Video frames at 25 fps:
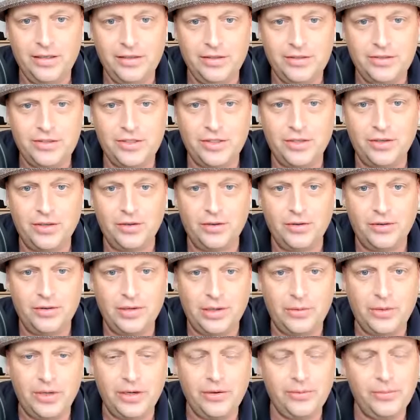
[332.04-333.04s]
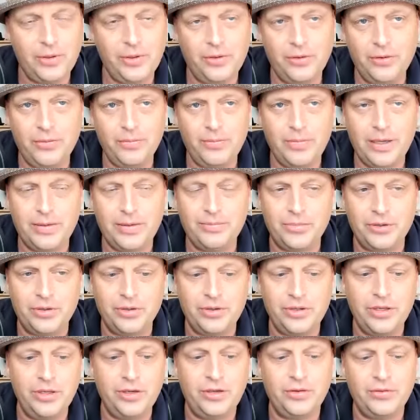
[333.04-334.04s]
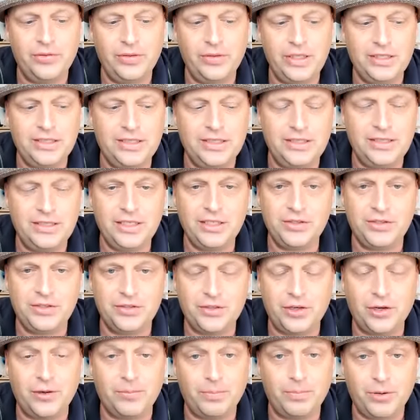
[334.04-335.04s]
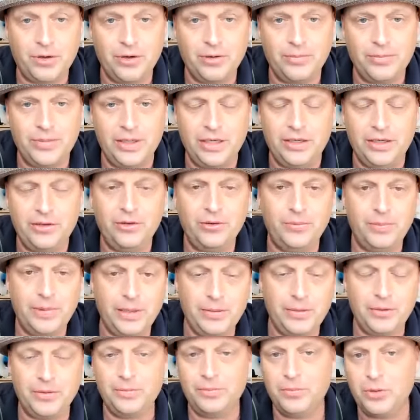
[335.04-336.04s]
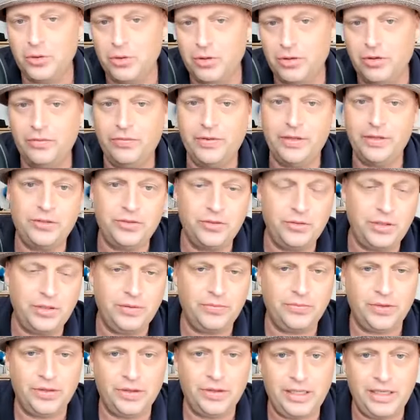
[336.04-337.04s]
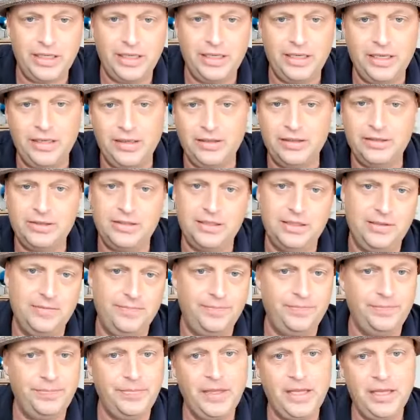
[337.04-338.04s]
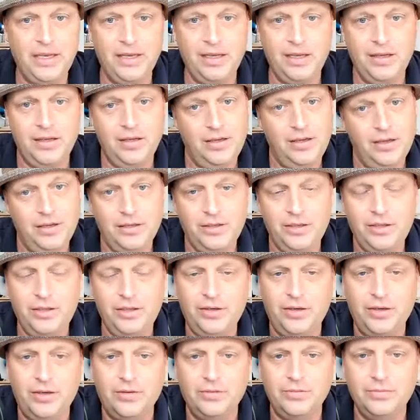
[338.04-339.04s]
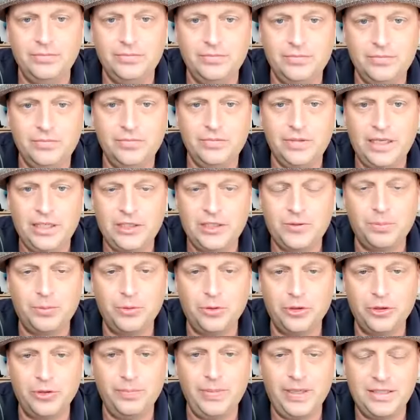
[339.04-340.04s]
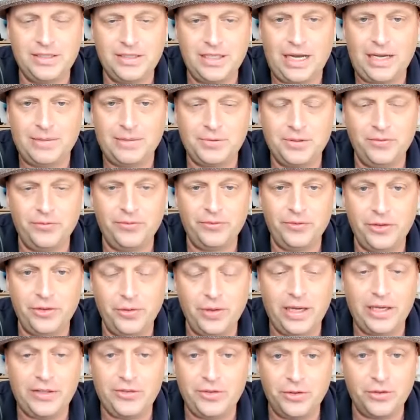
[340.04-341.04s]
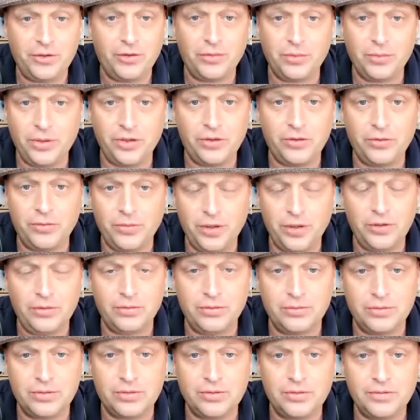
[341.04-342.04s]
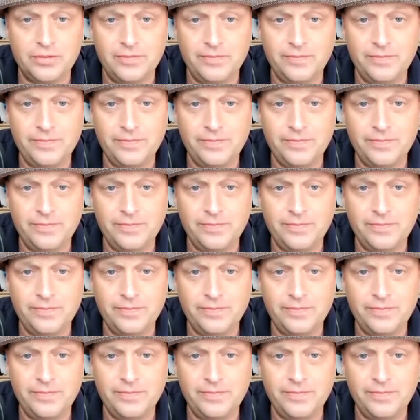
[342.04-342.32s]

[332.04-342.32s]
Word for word: So I want everybody to remember, you know, these decisions aren't permanent. You'll be able to move and do different things and, you know, explore the best option for you as your career grows.